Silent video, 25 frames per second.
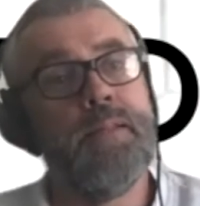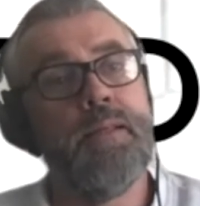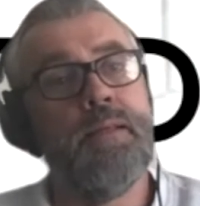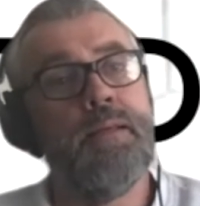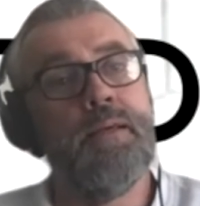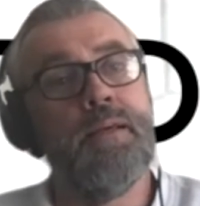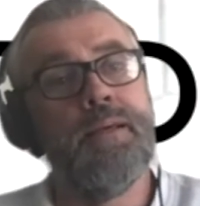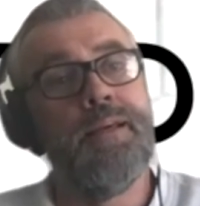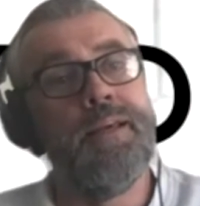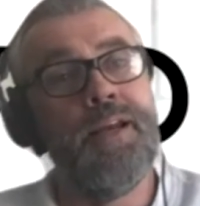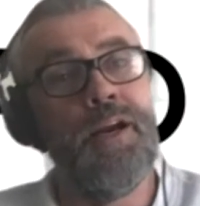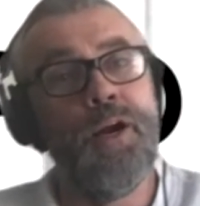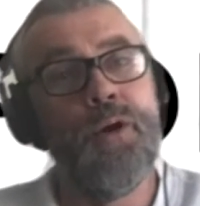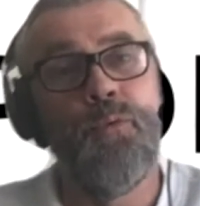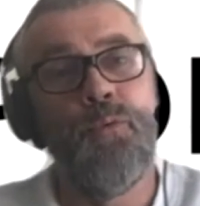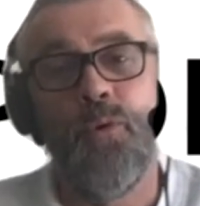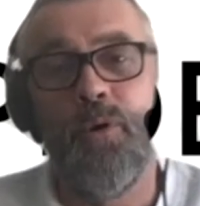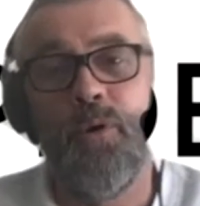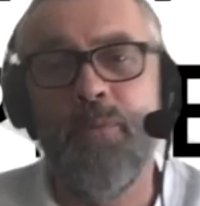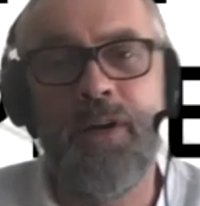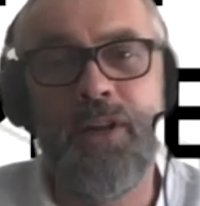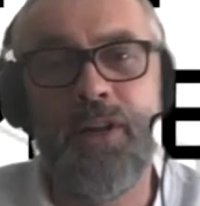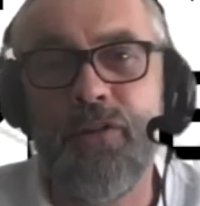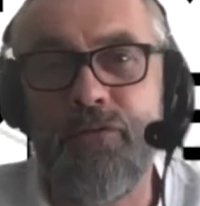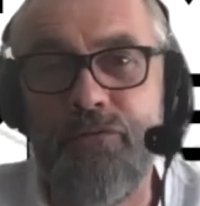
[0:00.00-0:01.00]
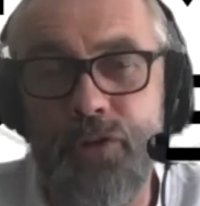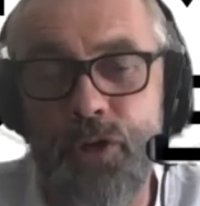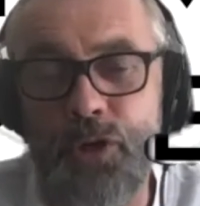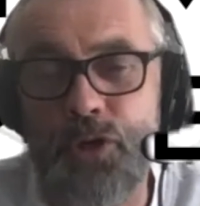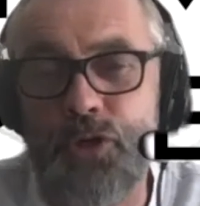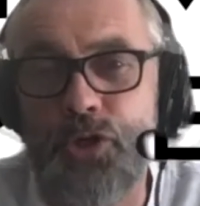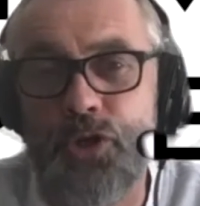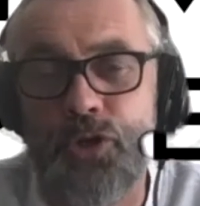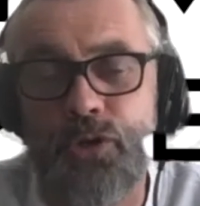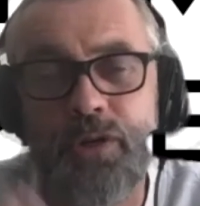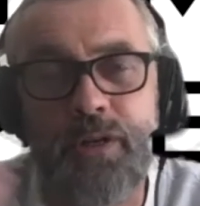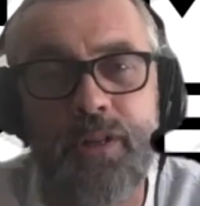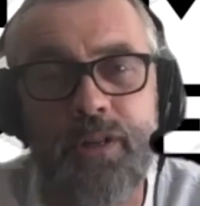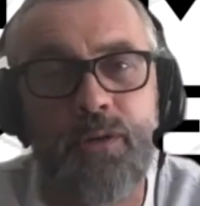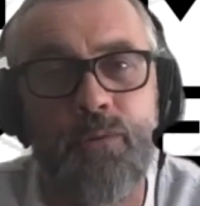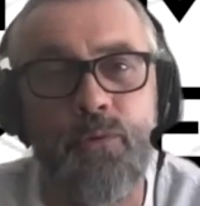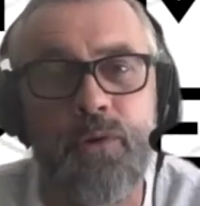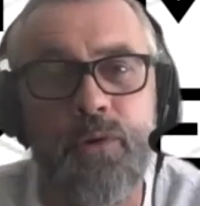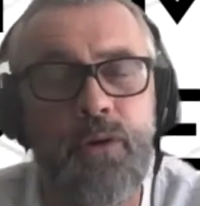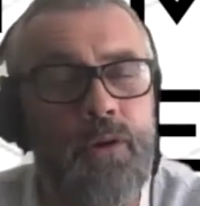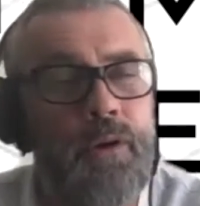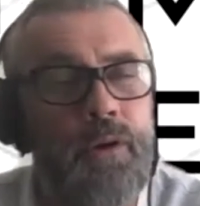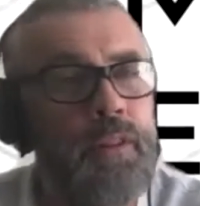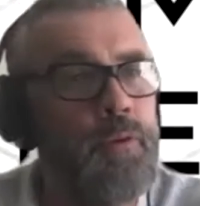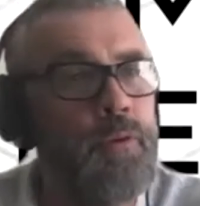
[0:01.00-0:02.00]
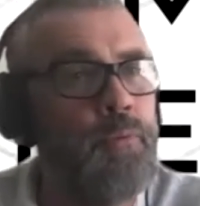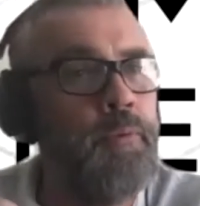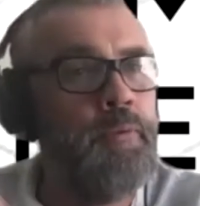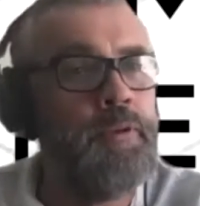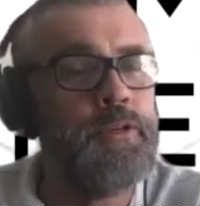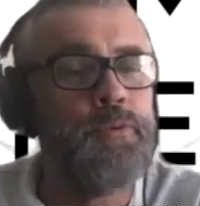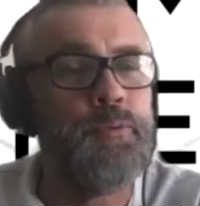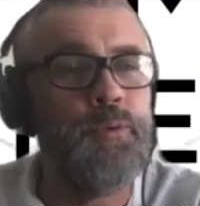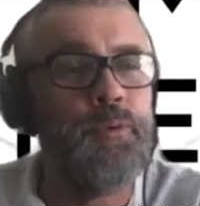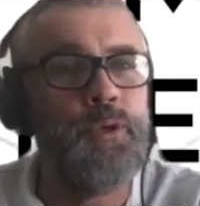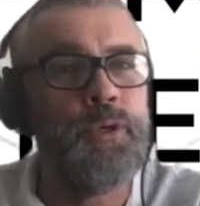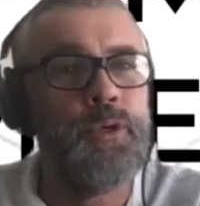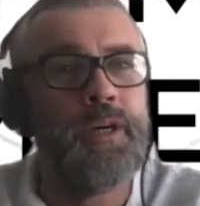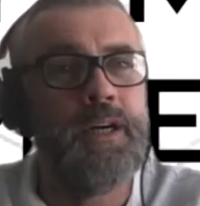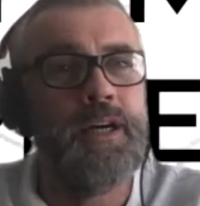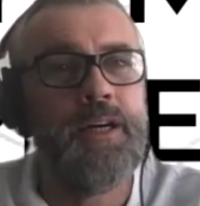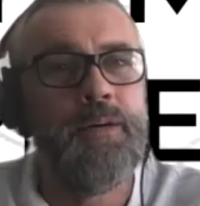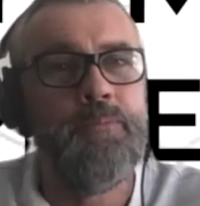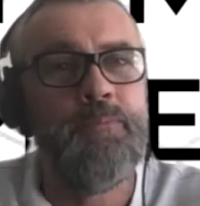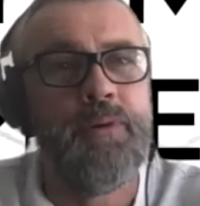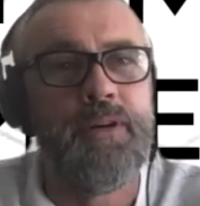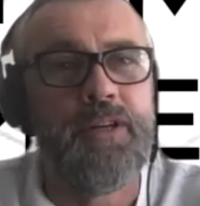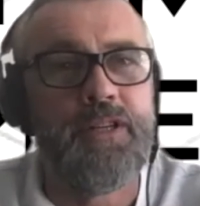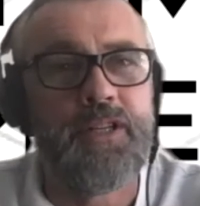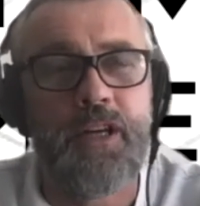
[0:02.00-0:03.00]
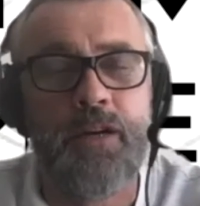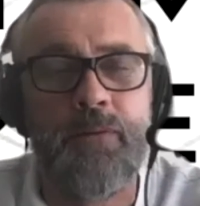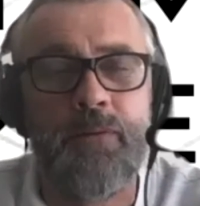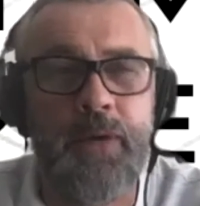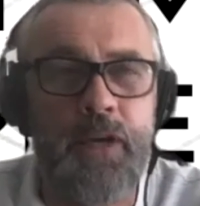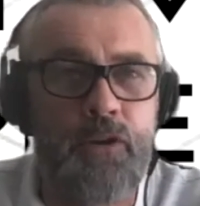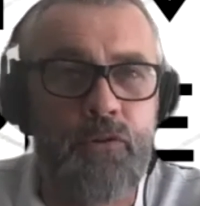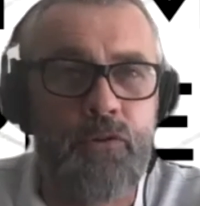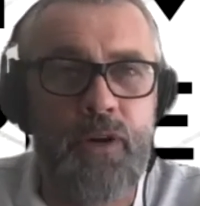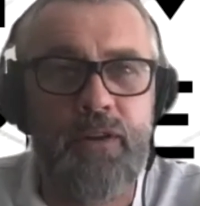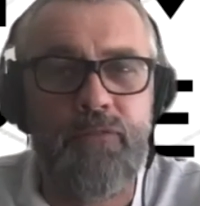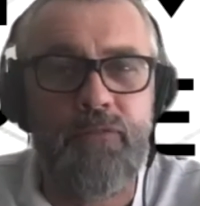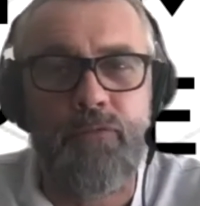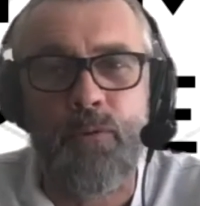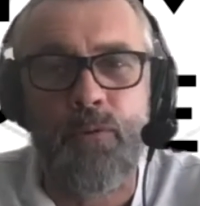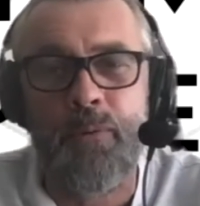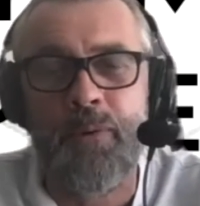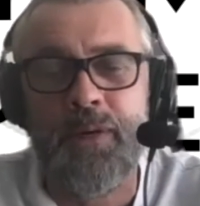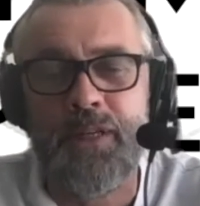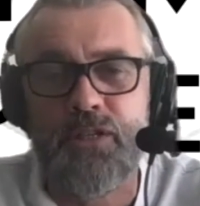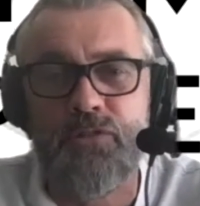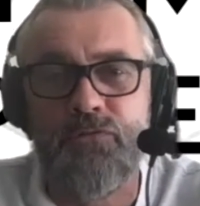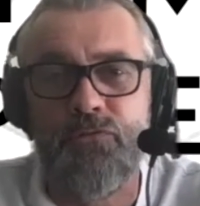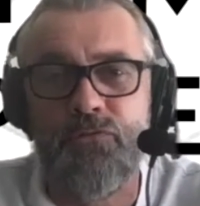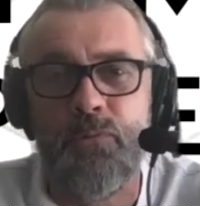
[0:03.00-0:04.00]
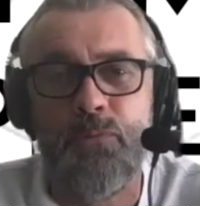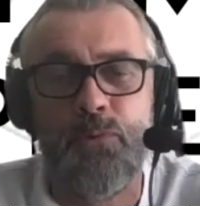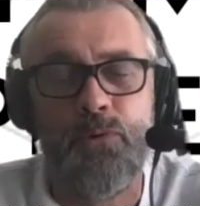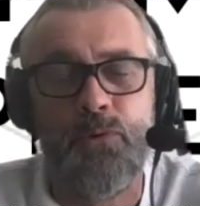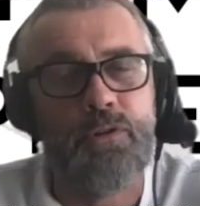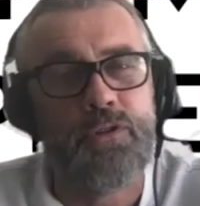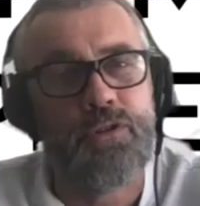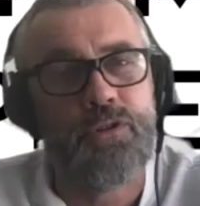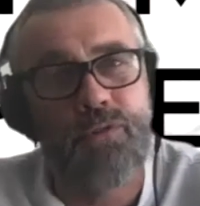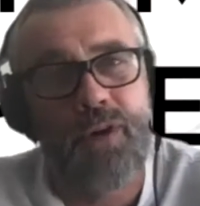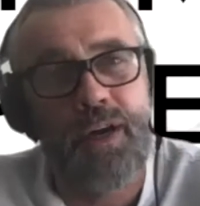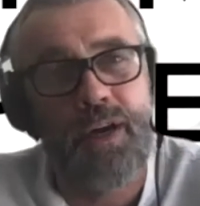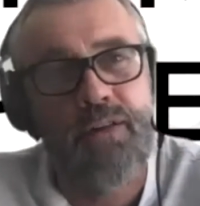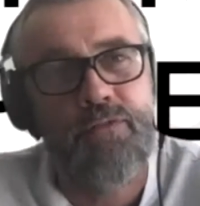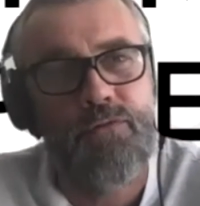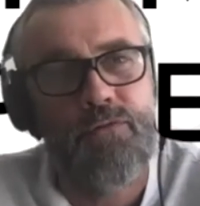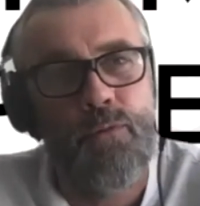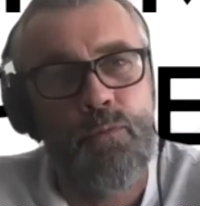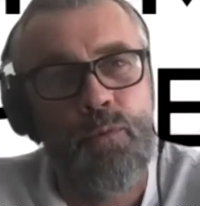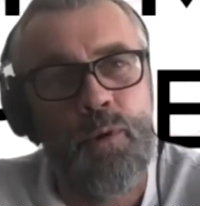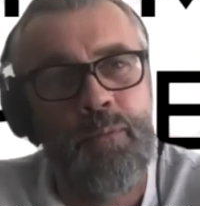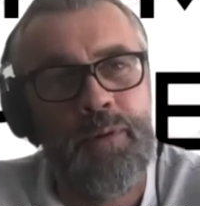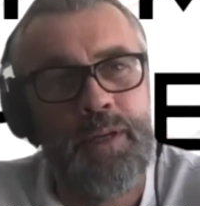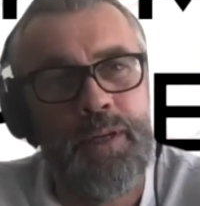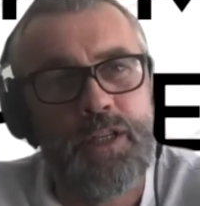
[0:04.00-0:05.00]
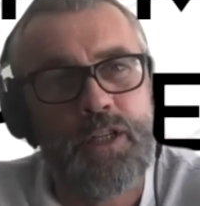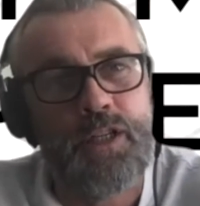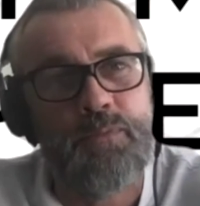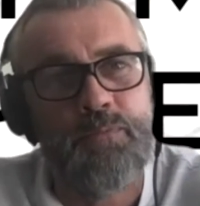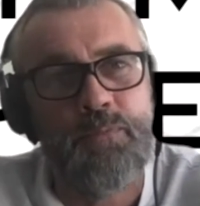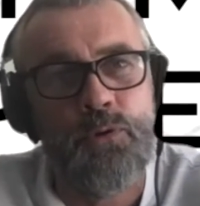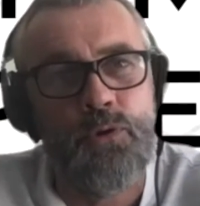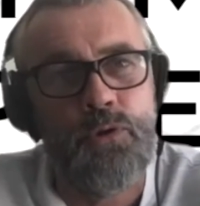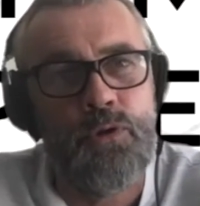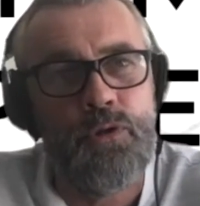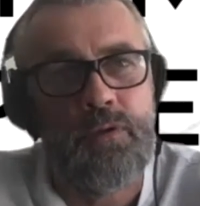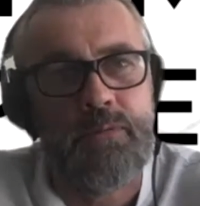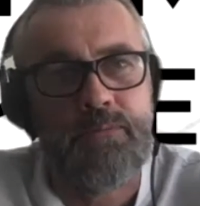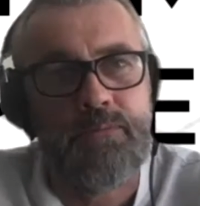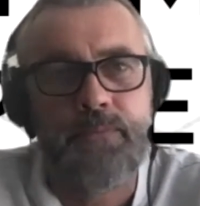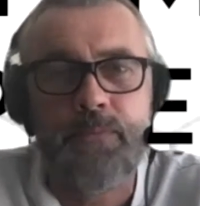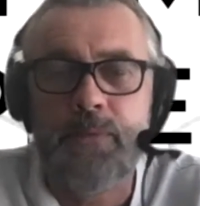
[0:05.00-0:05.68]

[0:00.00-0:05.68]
you know, women of the future and the the Women's World Cup, and it's going to be great for women's football. It's great for women's sport.